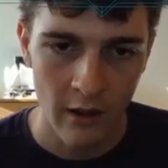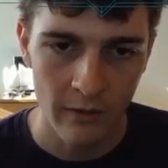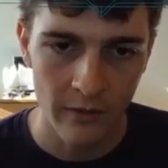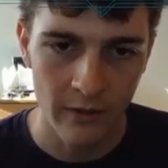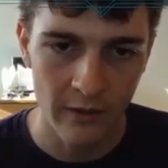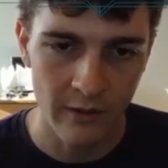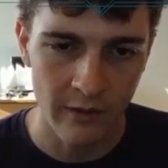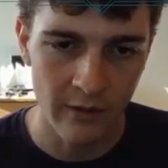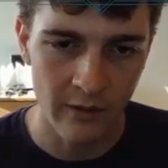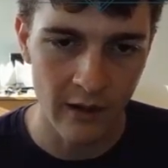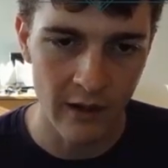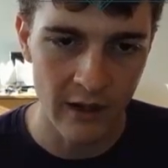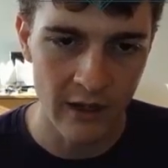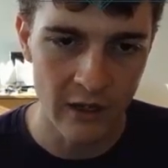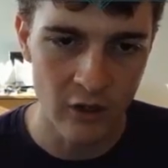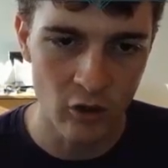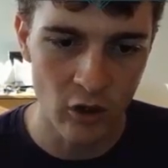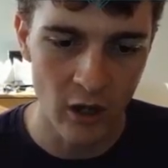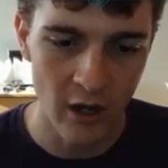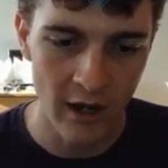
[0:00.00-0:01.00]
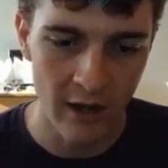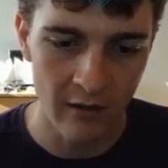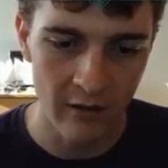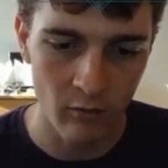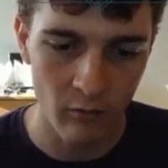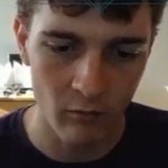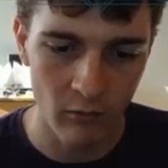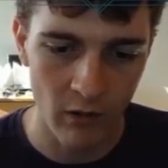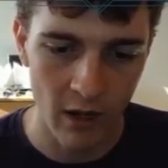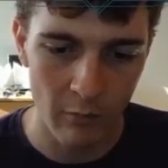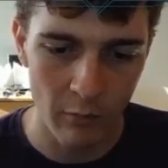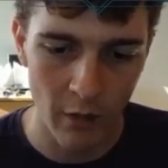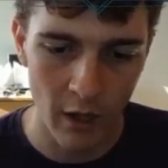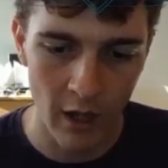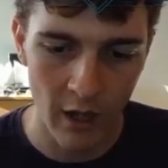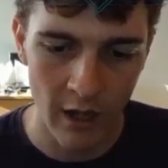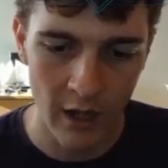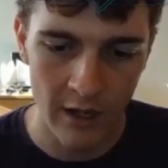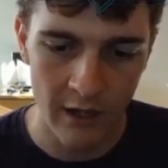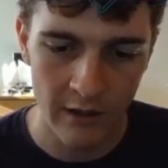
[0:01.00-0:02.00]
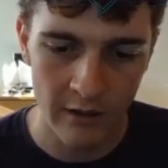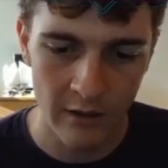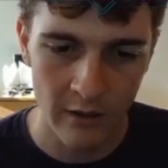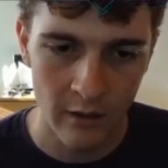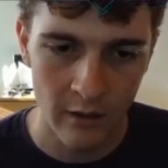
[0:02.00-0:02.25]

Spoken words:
These E-Drags right behind.